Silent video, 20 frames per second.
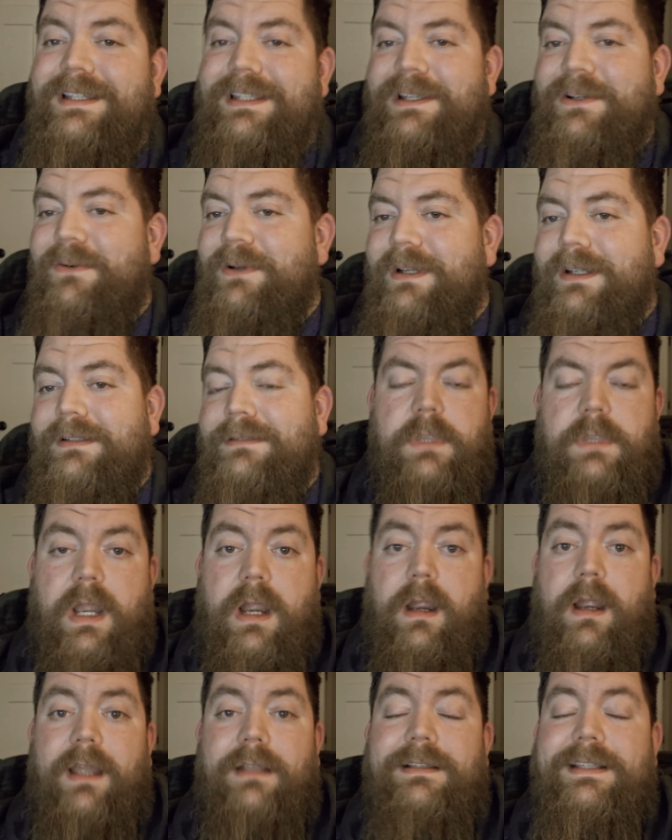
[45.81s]
Anyway,
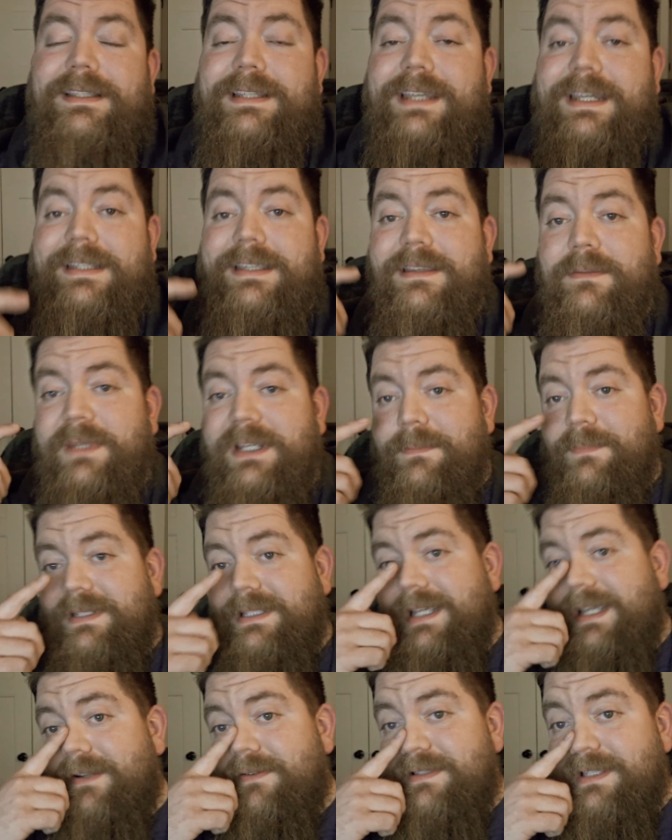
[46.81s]
all right, let's get to the meat and
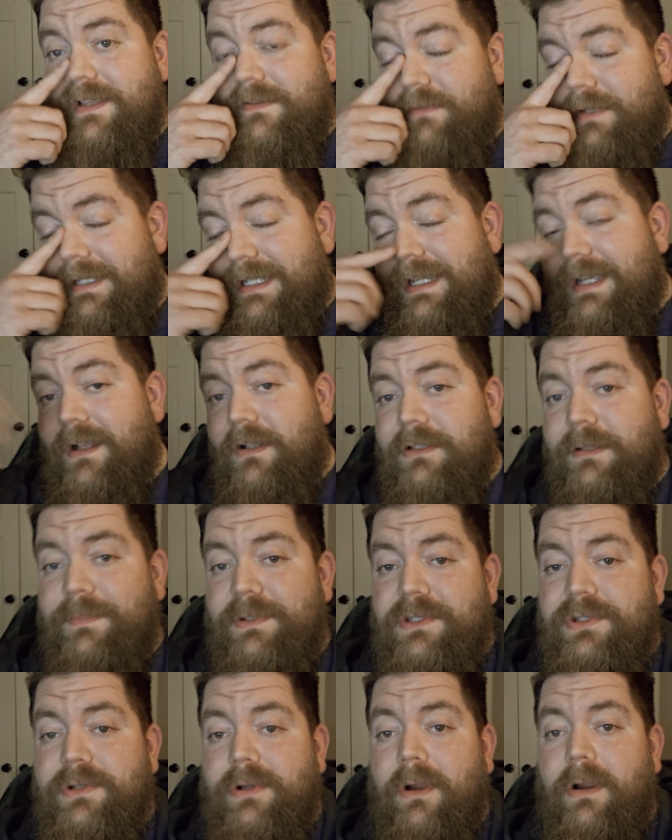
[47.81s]
potatoes of it. He held up
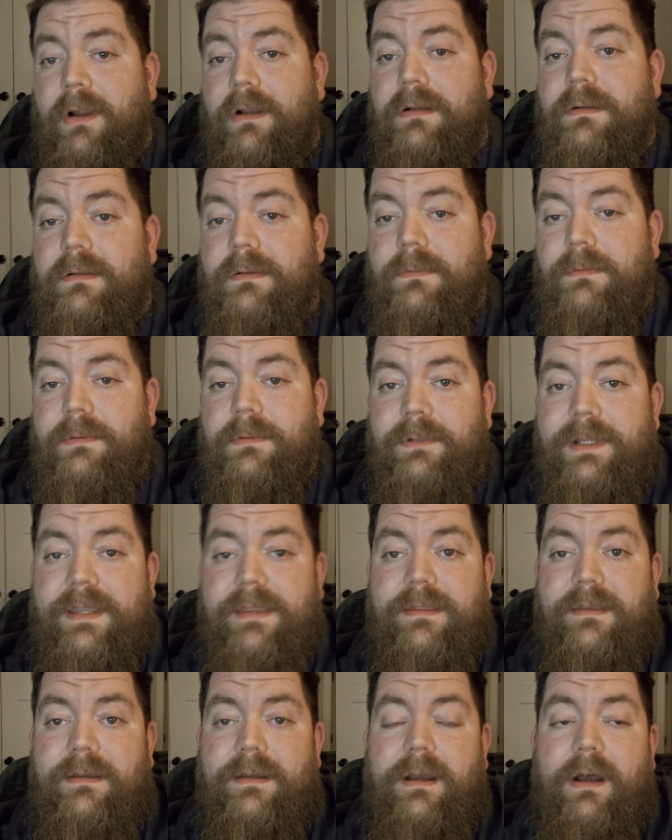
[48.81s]
a chart
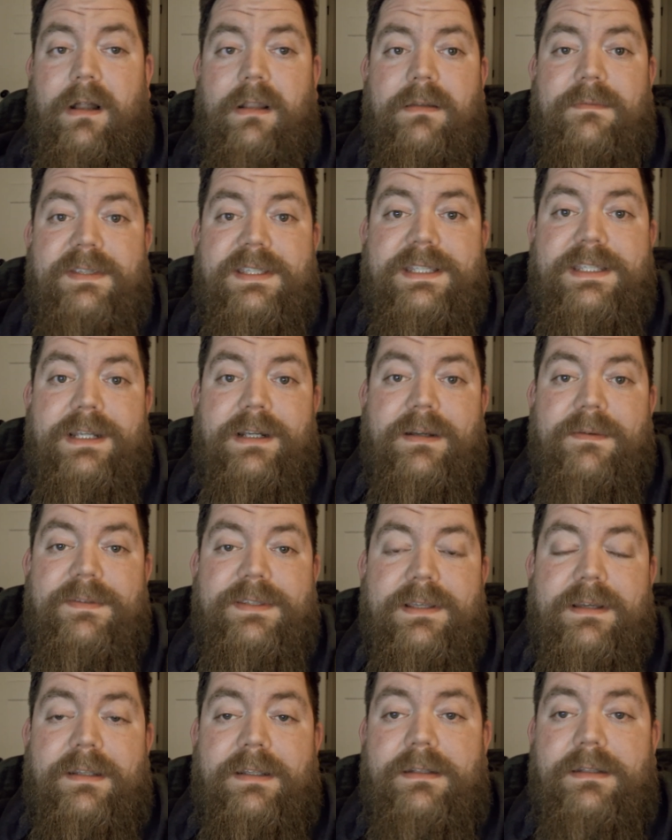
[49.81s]
with all of his
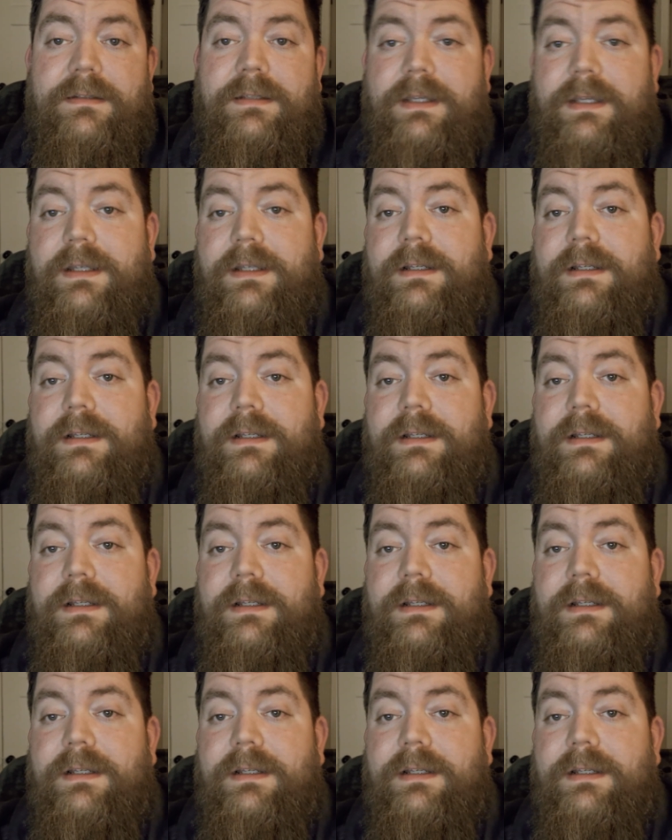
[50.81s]
tariffs on it.